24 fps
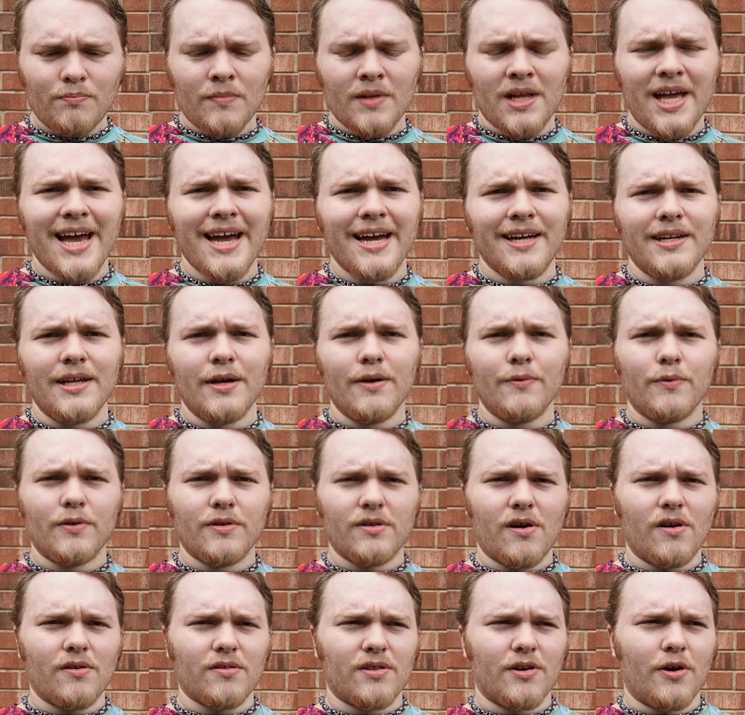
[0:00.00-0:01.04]
And it was
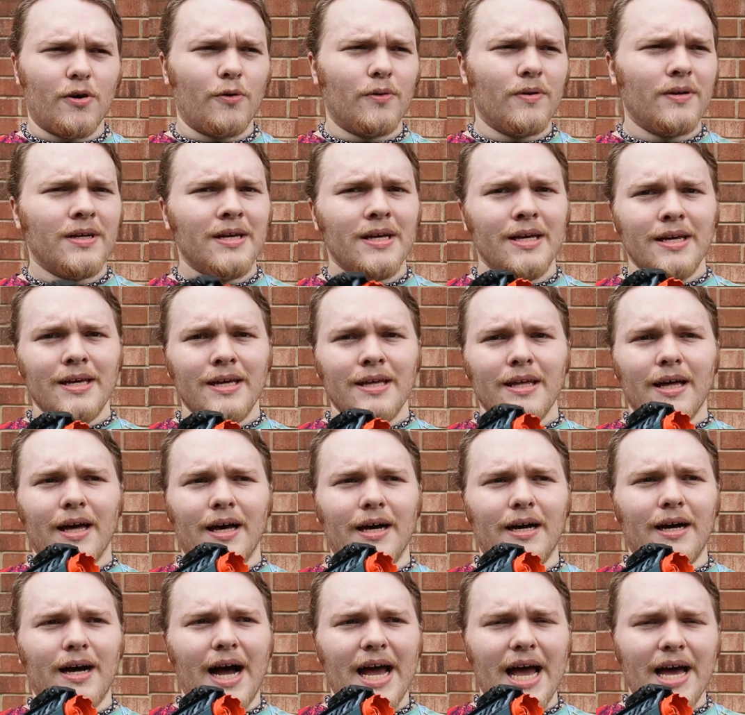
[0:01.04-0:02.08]
also,
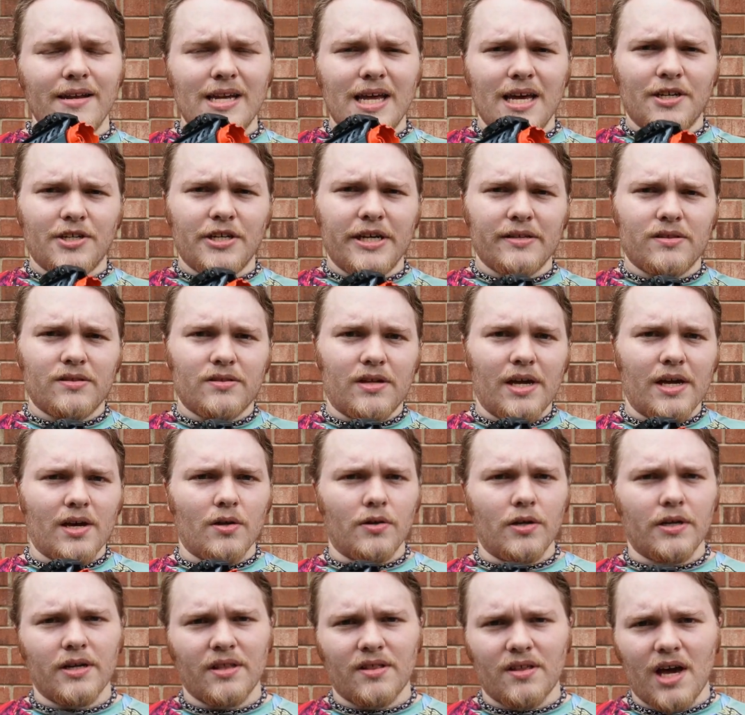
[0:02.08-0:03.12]
I hadn't had a chance to take a
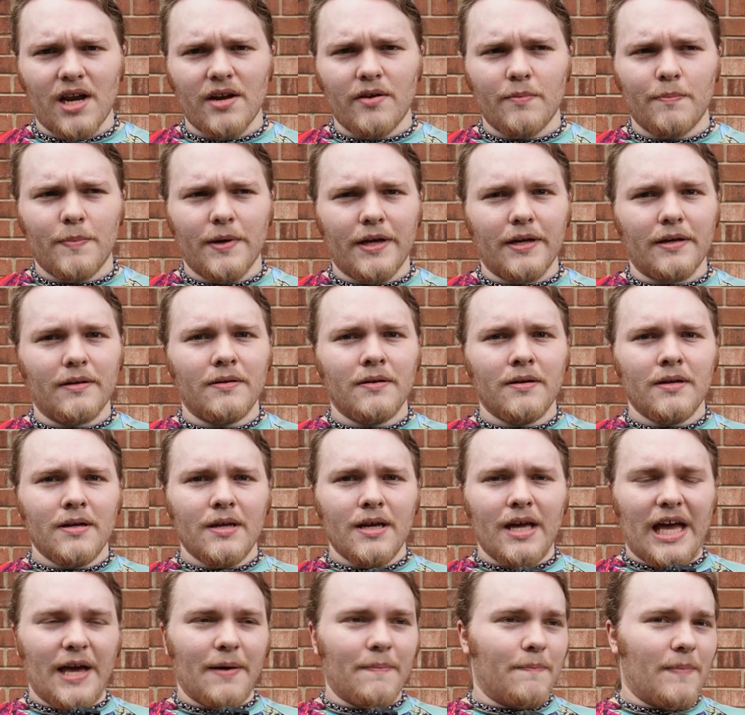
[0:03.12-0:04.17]
look inside of it, but
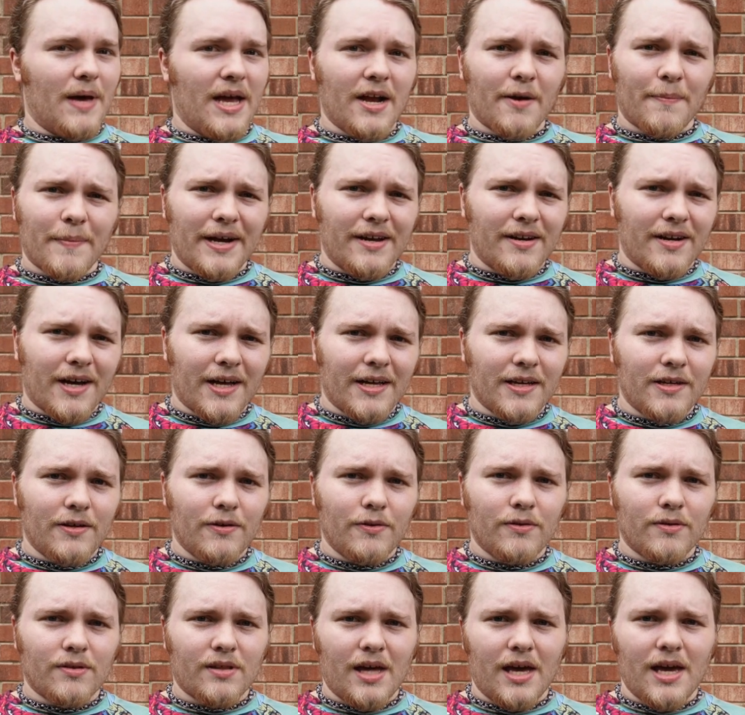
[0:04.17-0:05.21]
it may or may not
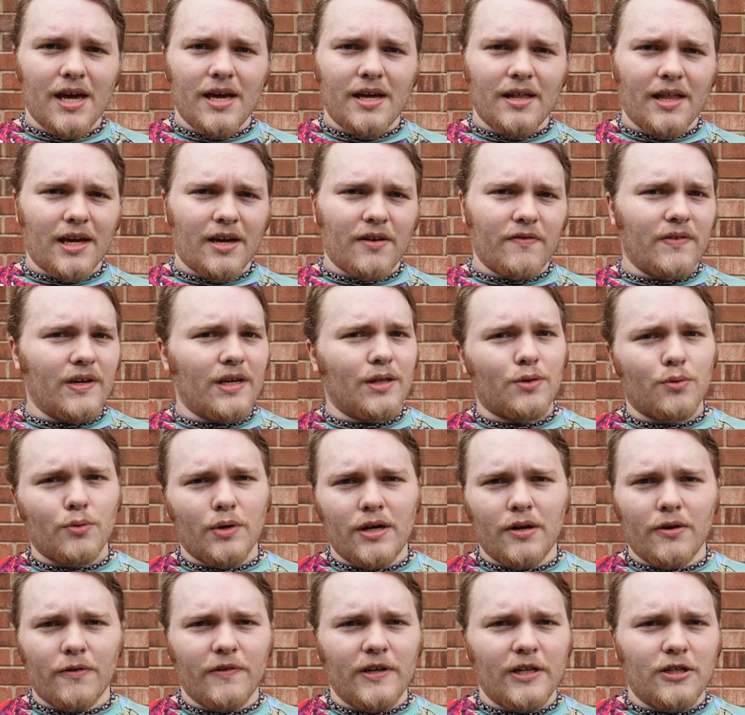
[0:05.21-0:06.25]
use like a
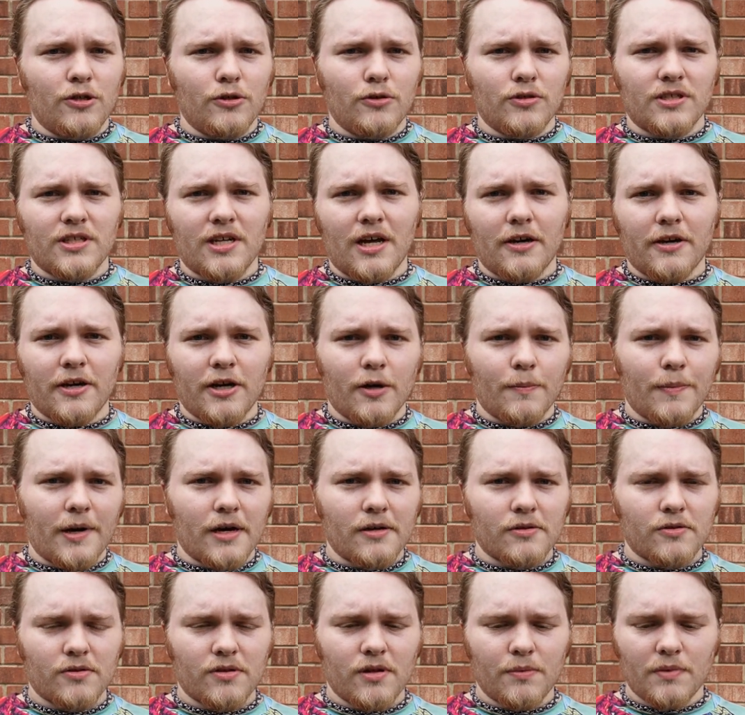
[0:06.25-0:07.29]
V3 or V2 style
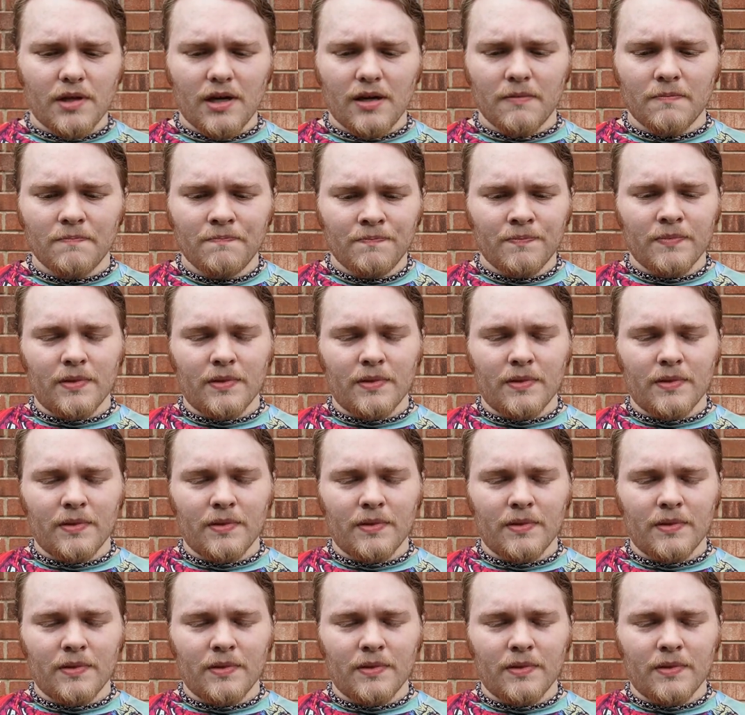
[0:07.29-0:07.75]
gearbox or something.